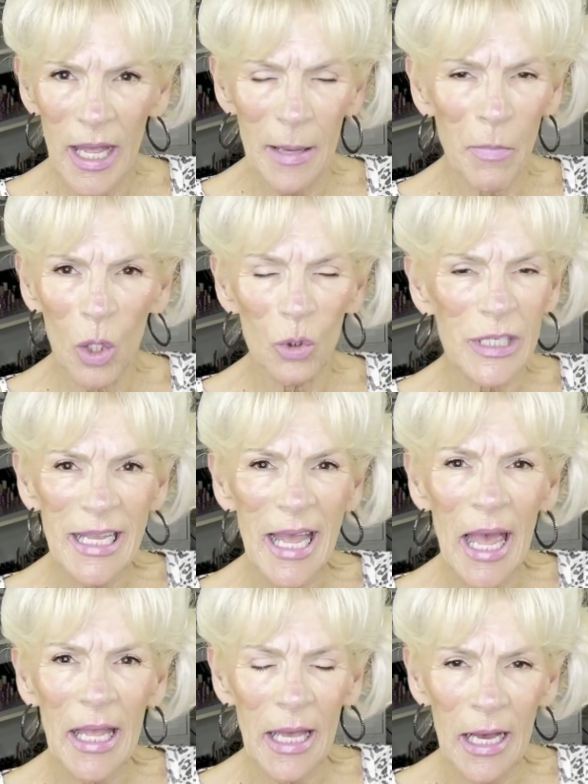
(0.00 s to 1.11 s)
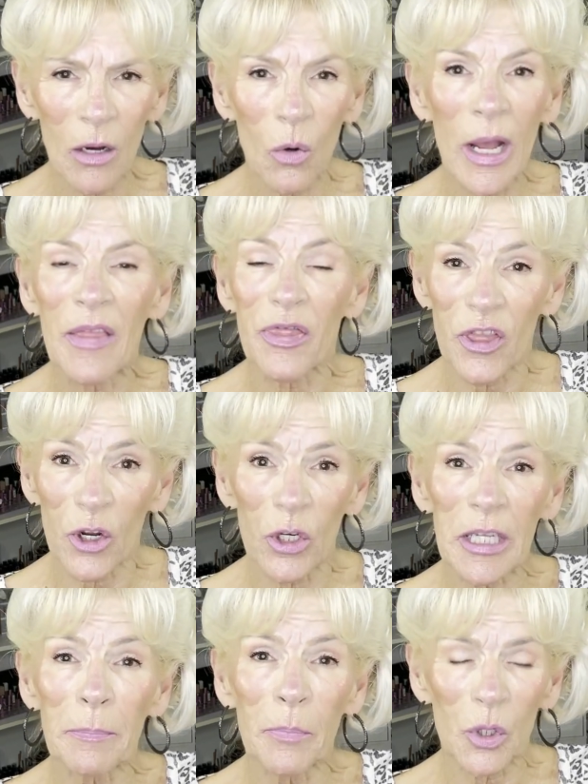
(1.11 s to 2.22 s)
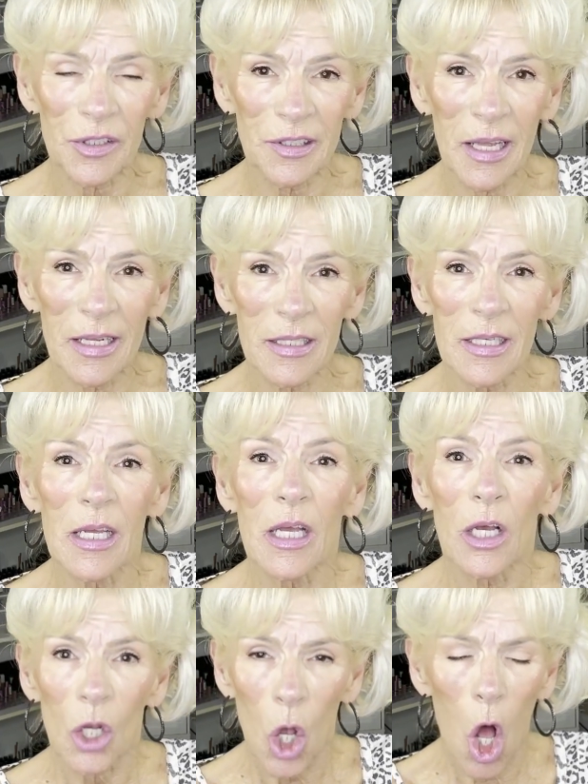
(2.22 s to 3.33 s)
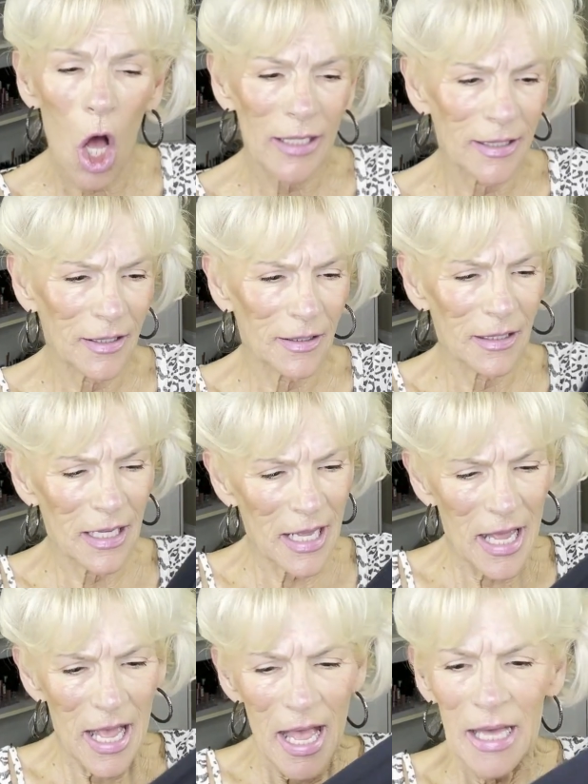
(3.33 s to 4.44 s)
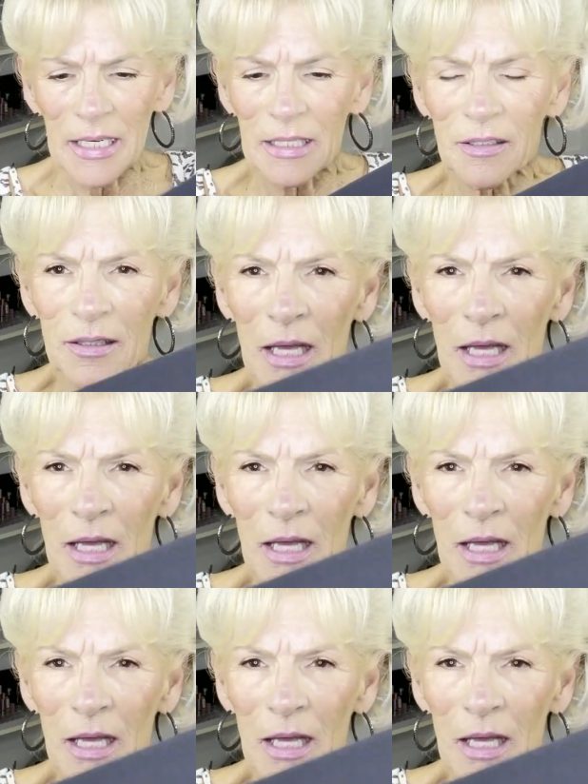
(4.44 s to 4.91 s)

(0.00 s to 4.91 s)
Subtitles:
M-O-D-A-L, and 30% cotton. And it's